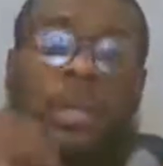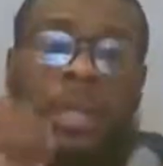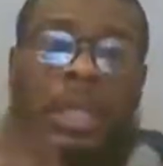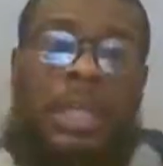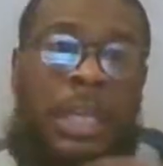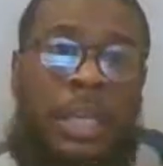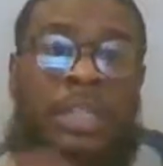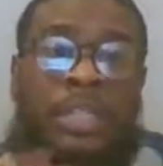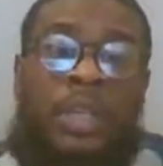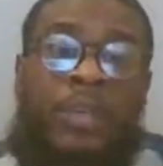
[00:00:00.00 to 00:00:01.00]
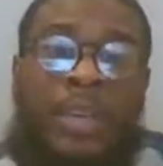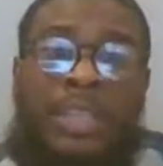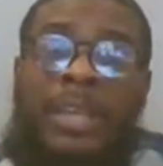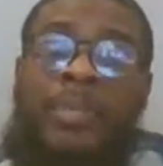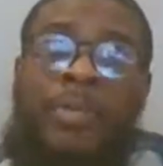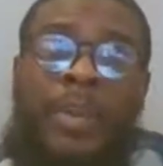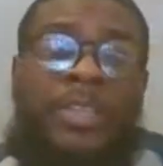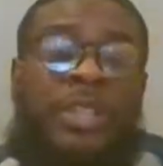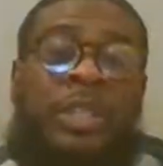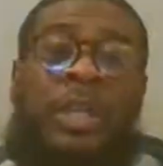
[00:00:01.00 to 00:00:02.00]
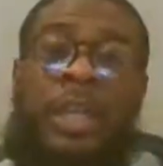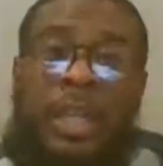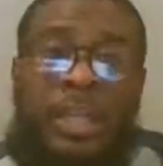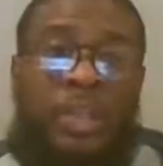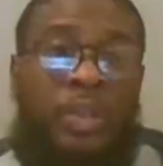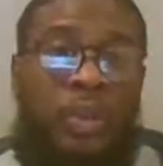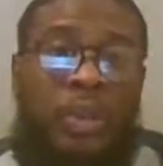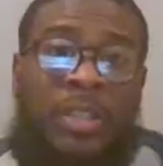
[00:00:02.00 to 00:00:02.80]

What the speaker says: Nuggets to create separation. Again, Jokic